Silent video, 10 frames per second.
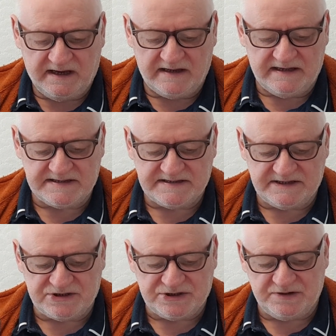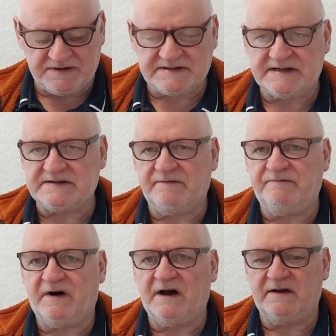unless it is used as a
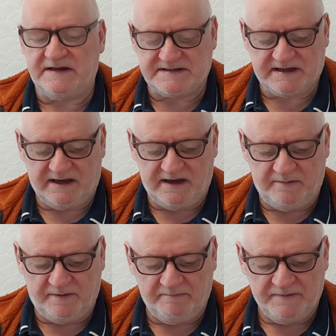fire escape